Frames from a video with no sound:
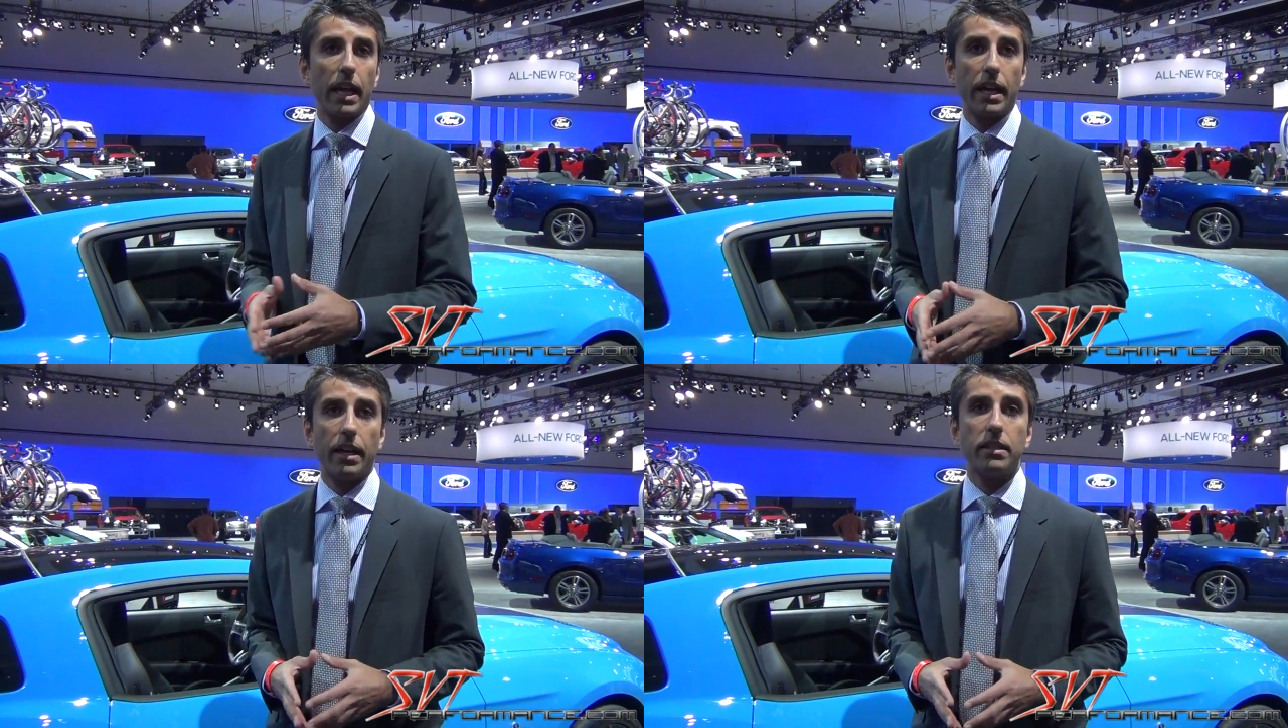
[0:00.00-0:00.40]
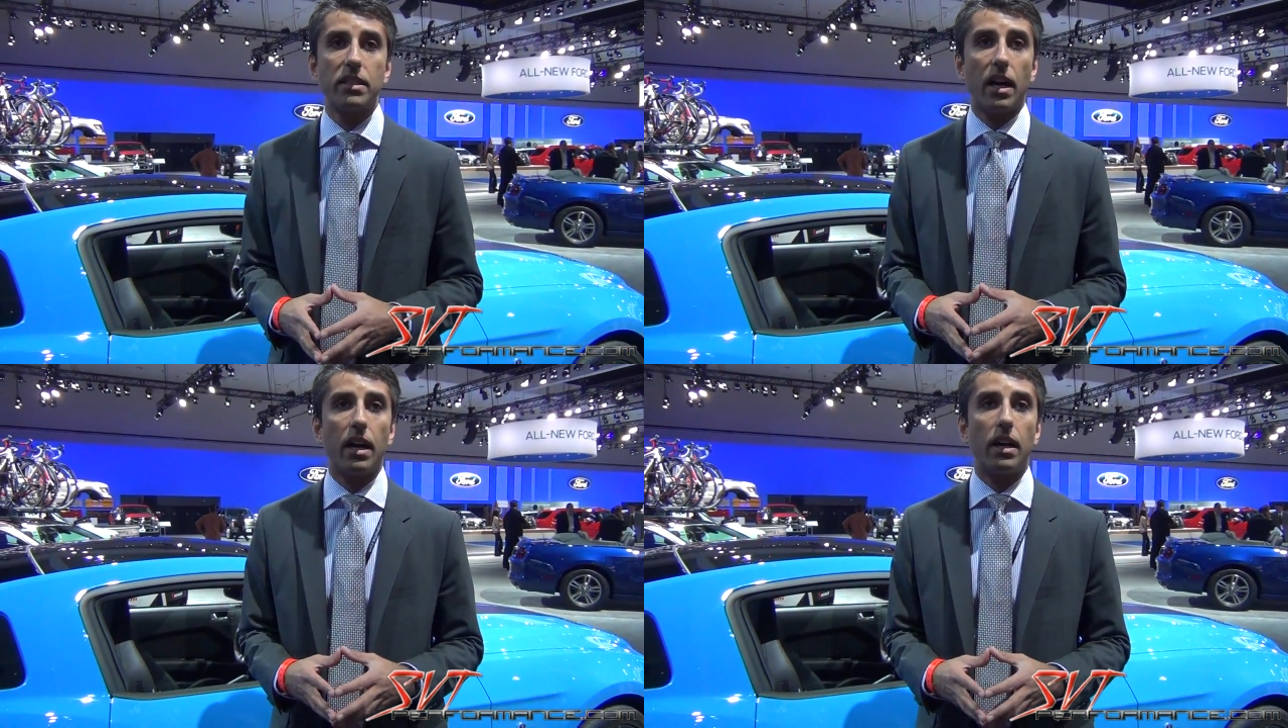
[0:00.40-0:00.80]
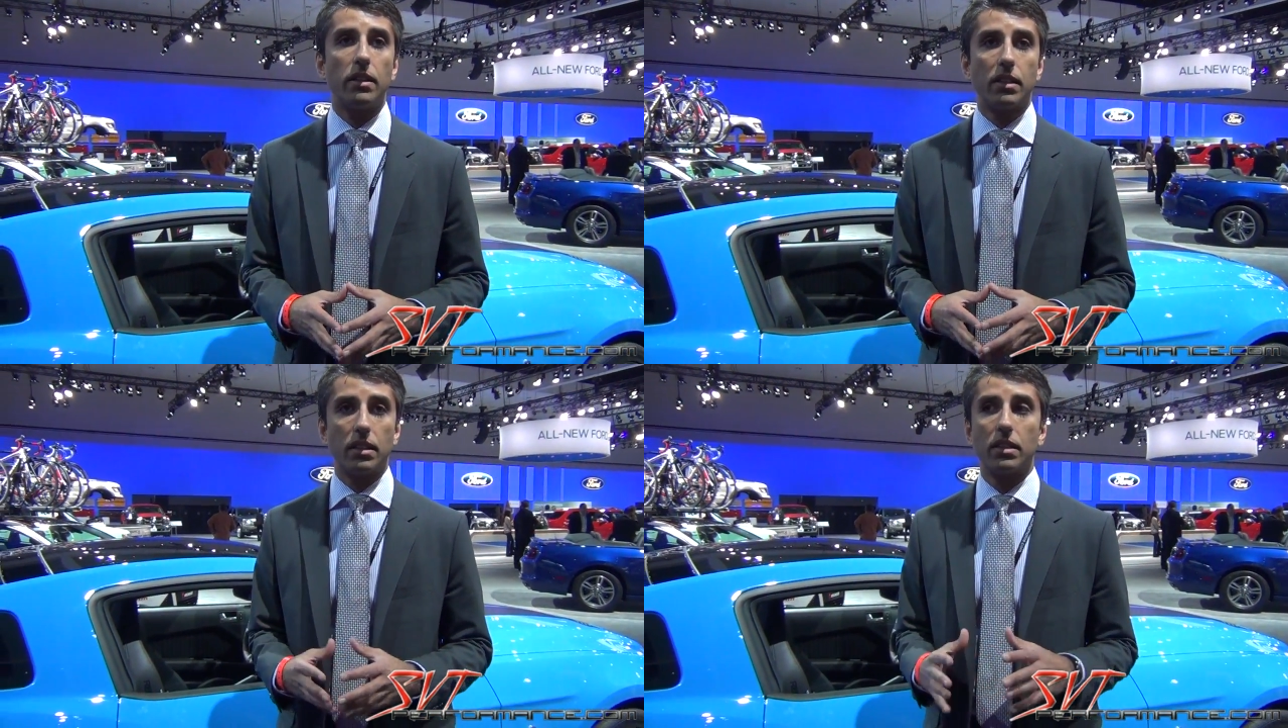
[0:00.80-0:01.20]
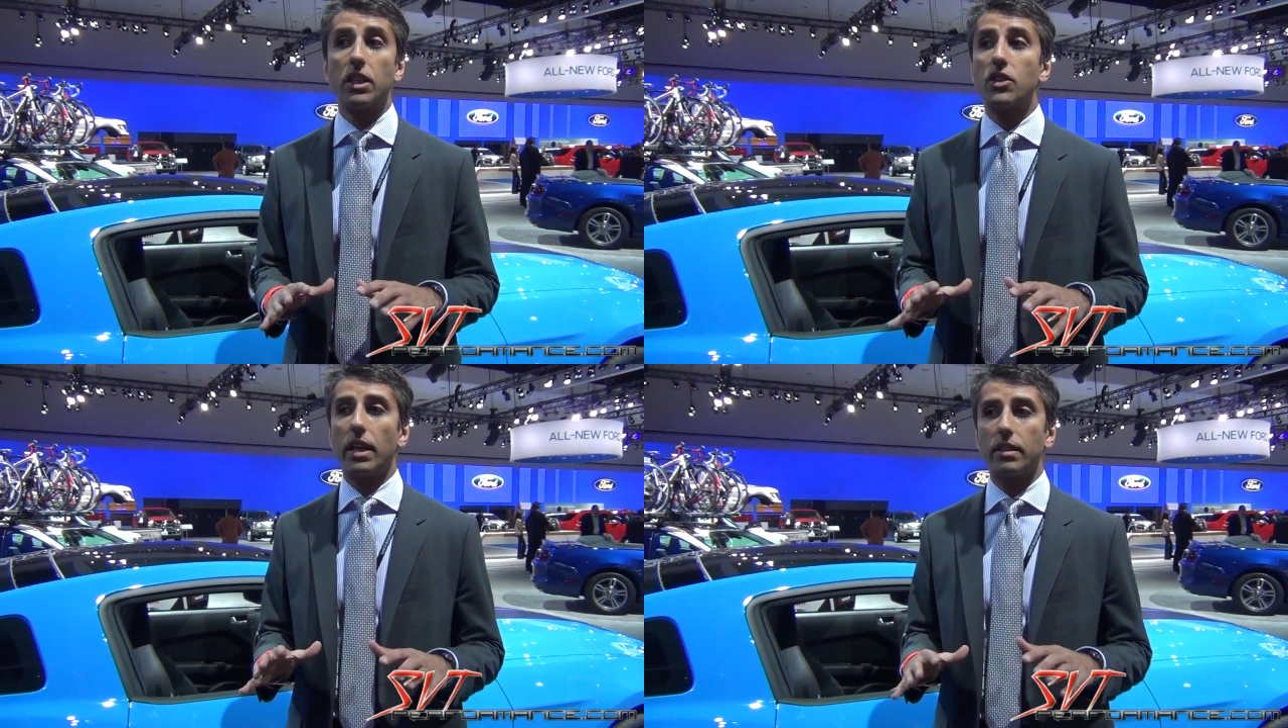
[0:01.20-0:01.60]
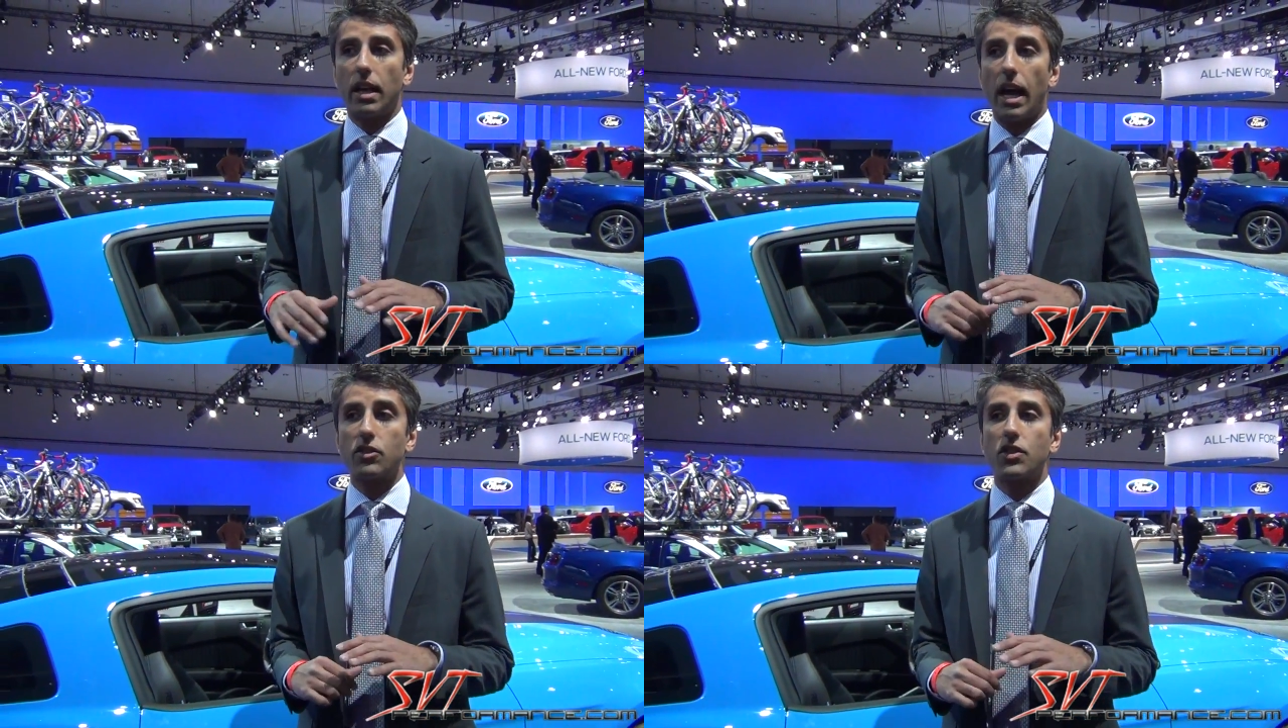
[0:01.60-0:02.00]
And
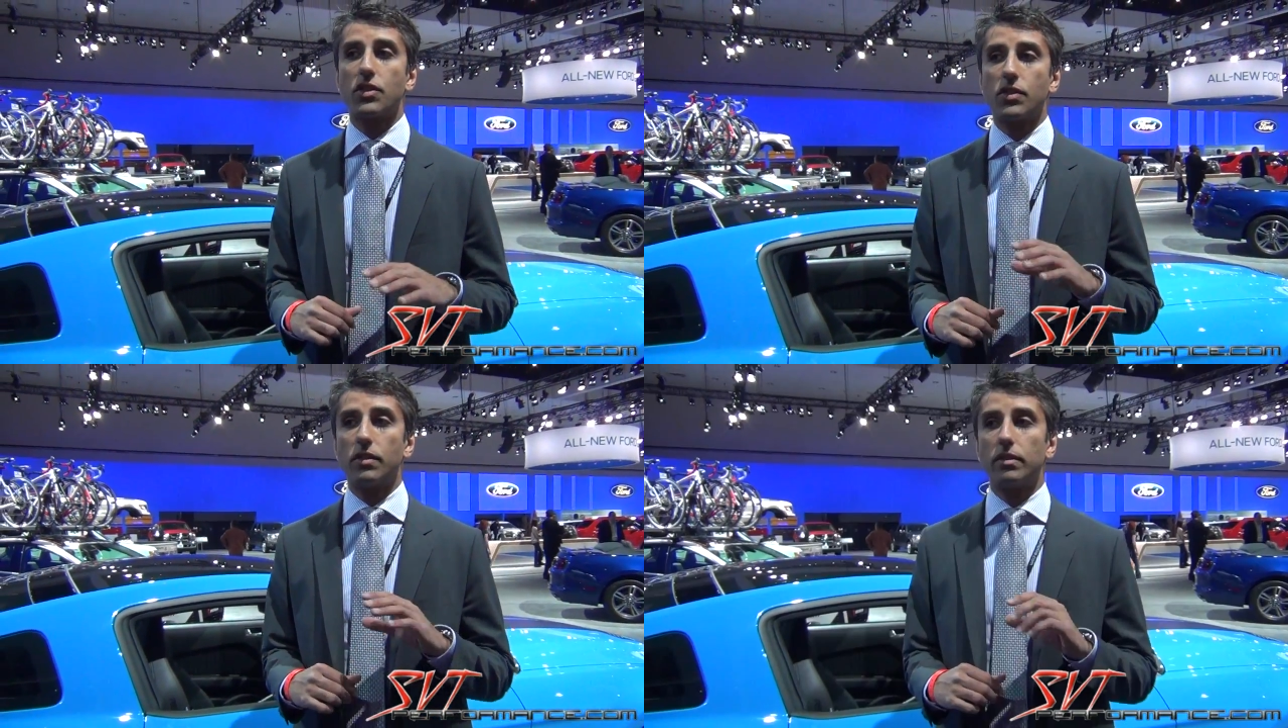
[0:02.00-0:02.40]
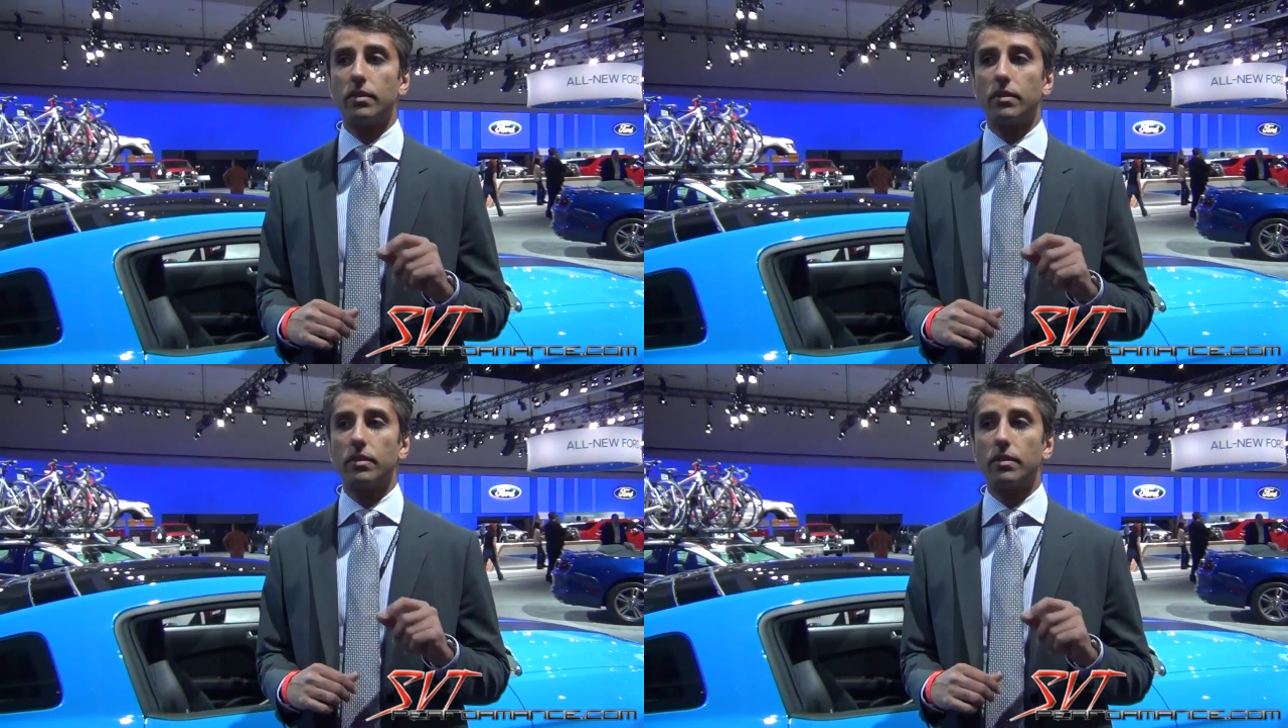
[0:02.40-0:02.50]
I'll just